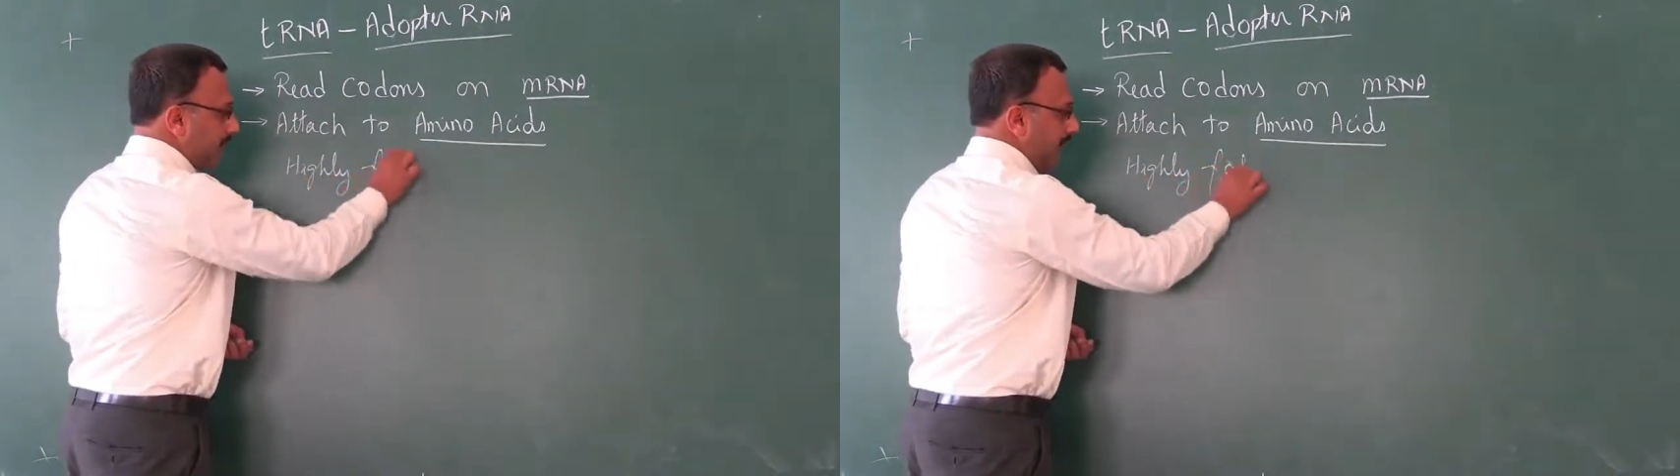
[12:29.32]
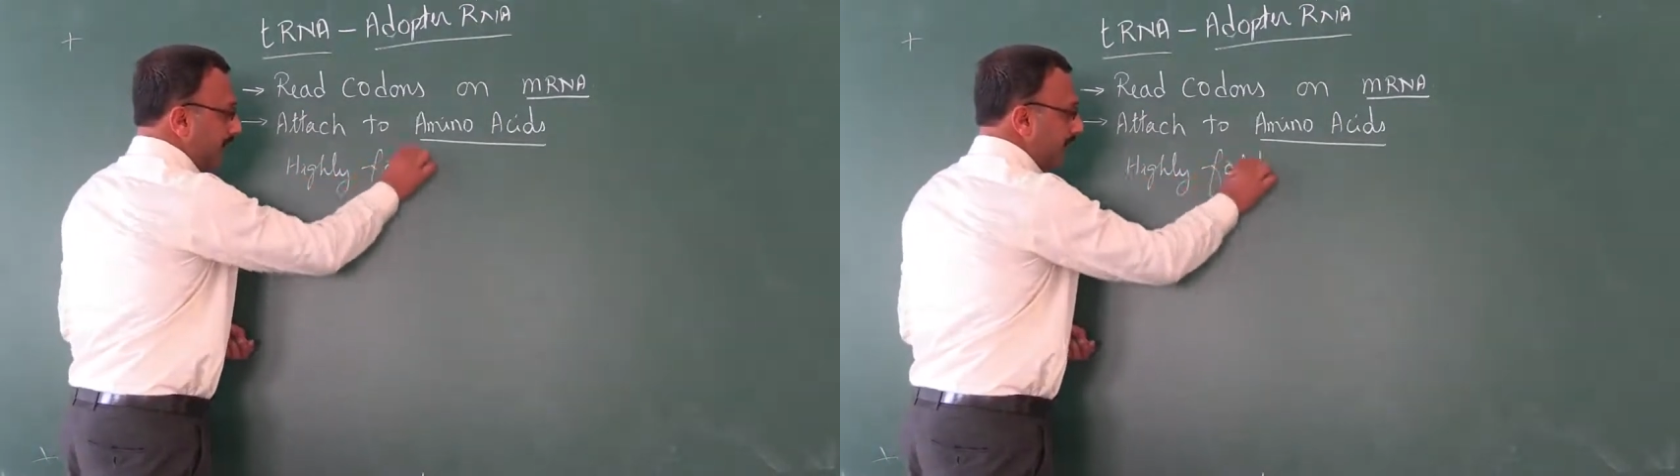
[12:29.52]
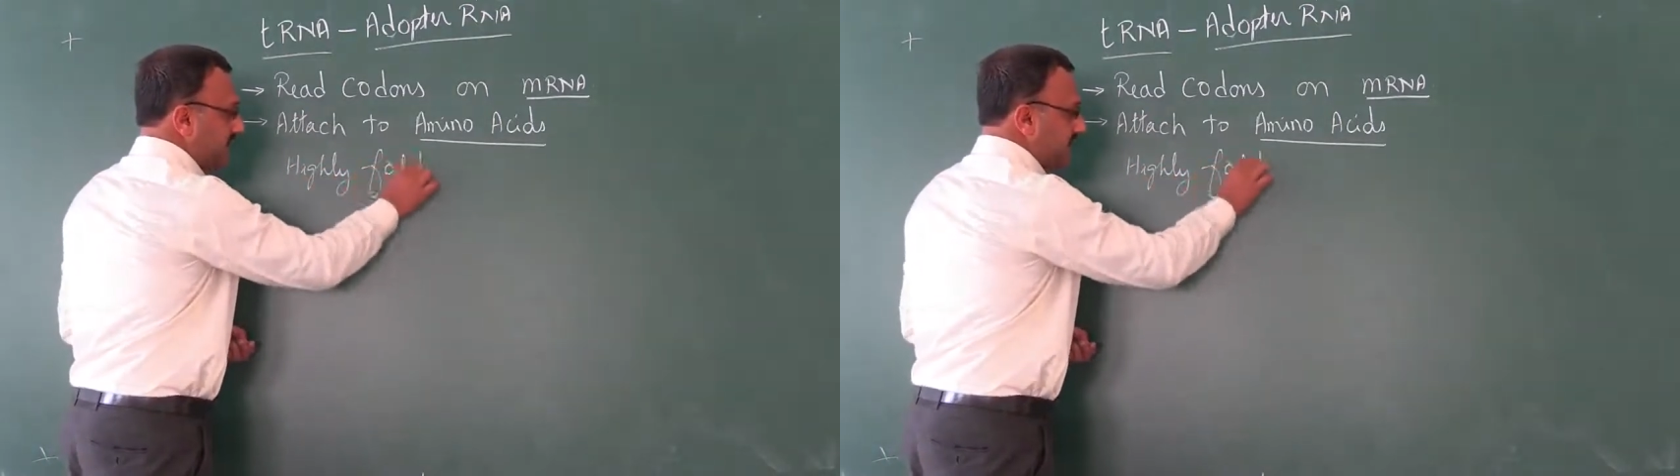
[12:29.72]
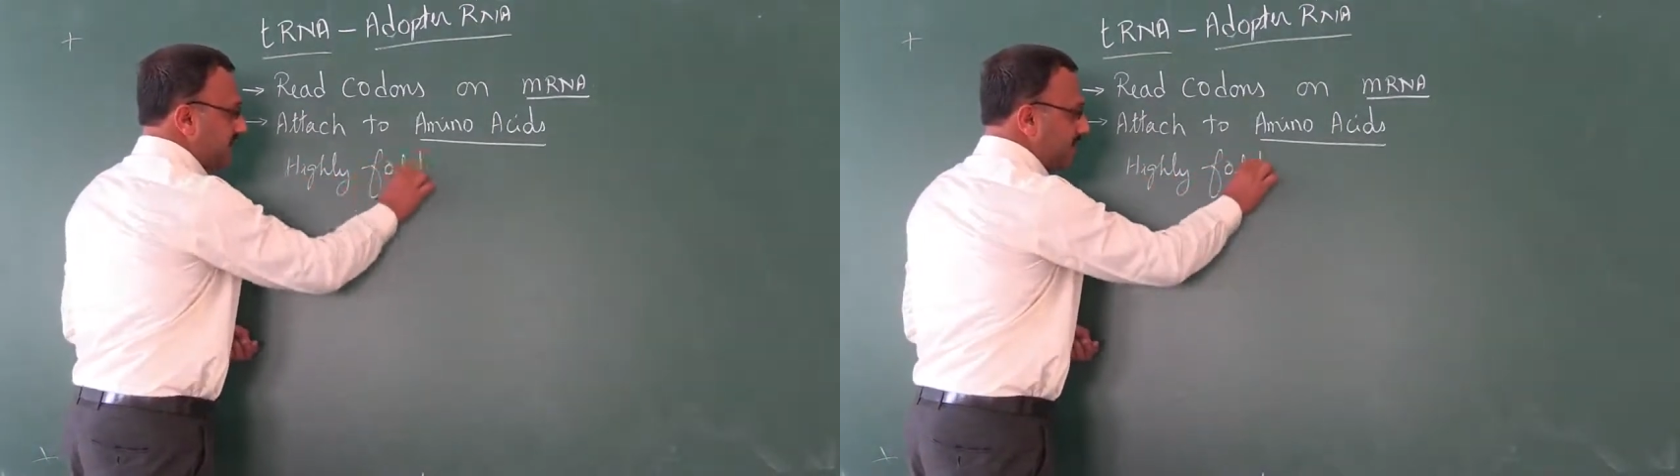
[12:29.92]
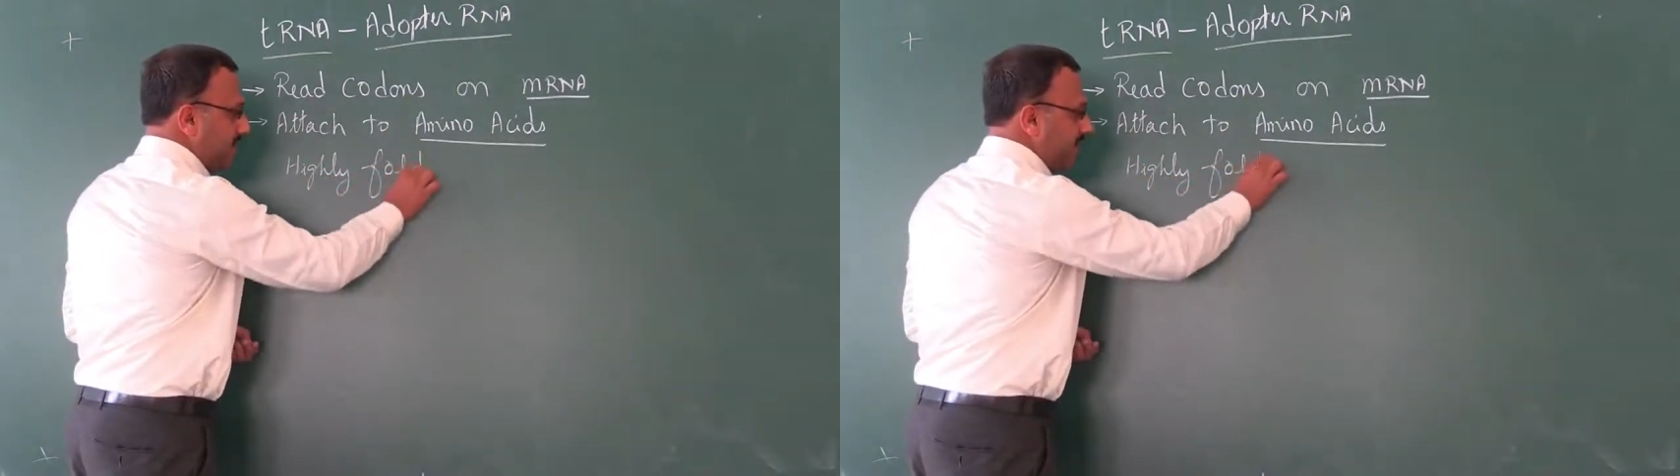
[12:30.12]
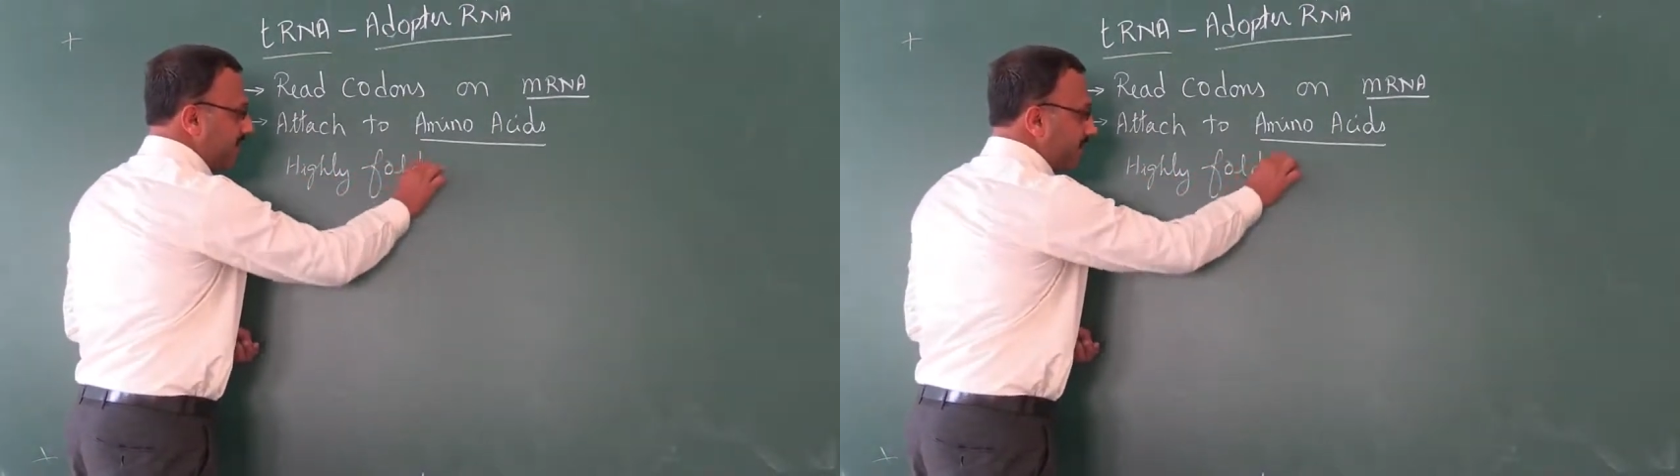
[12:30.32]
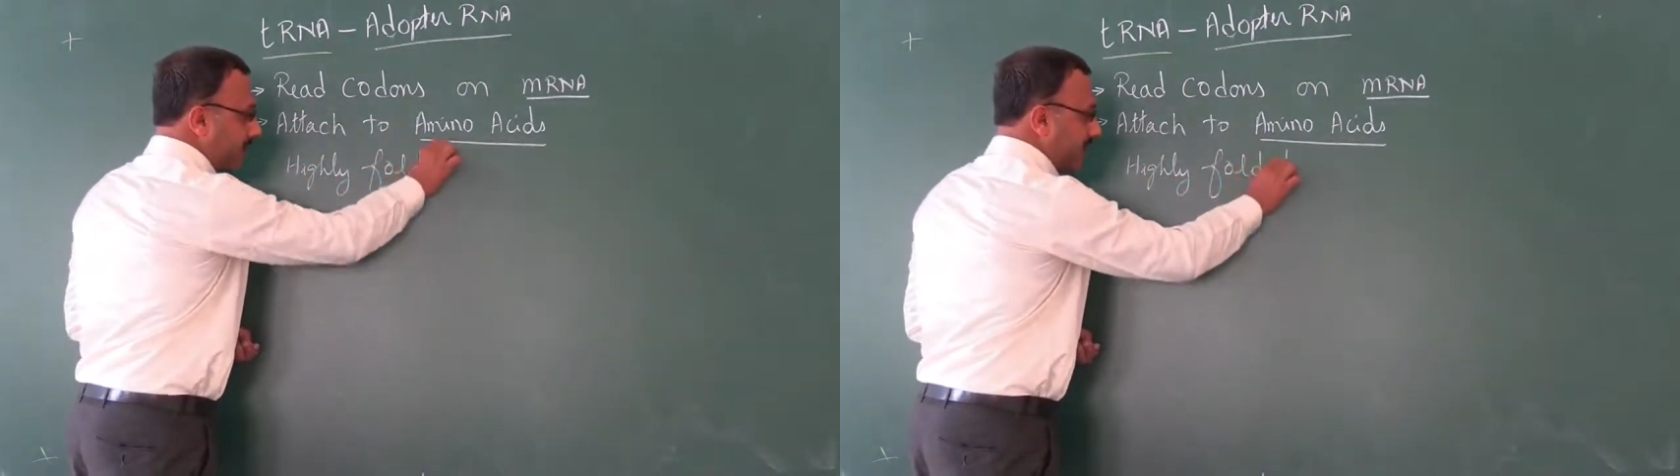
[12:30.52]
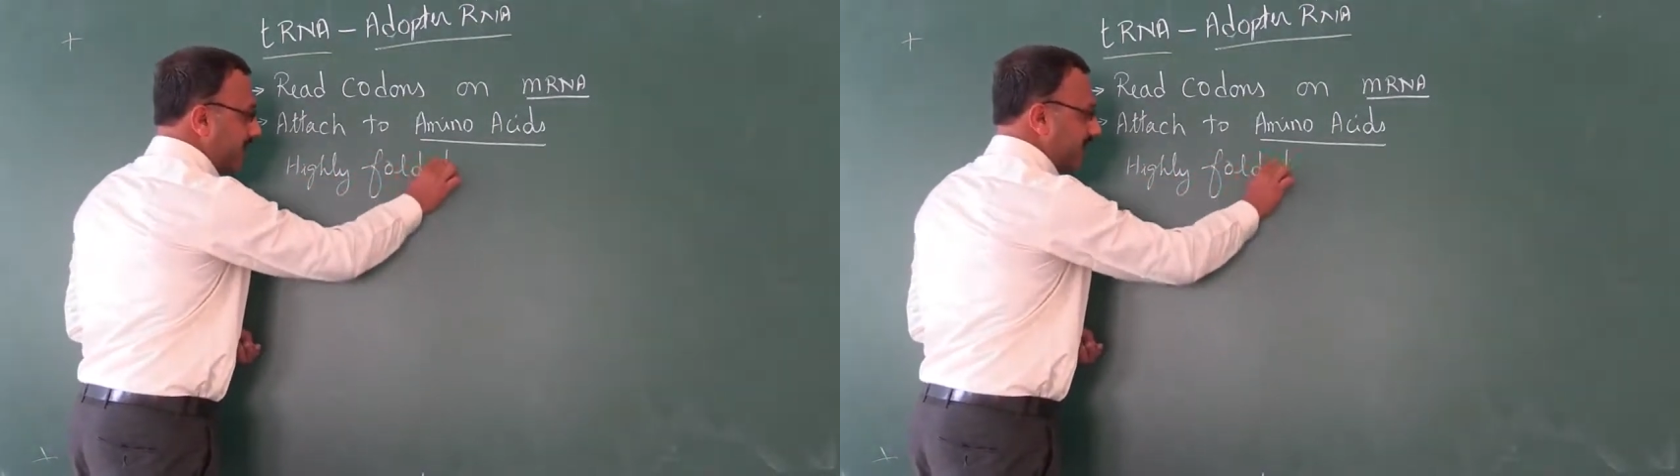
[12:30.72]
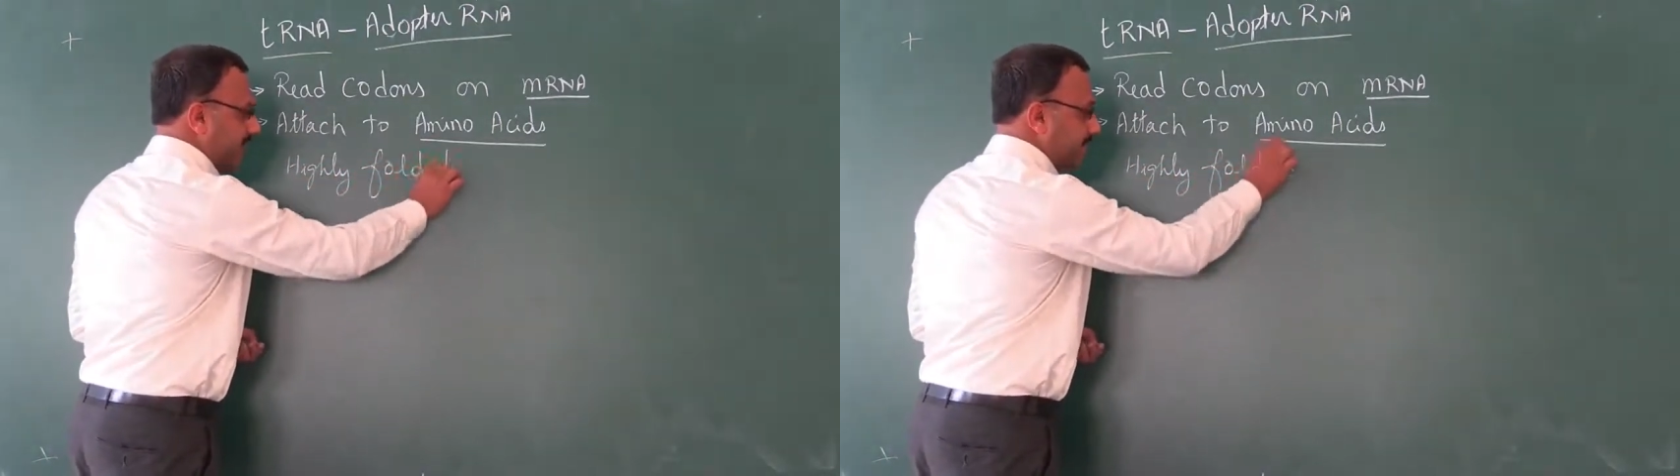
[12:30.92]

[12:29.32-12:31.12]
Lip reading: As it will be folded,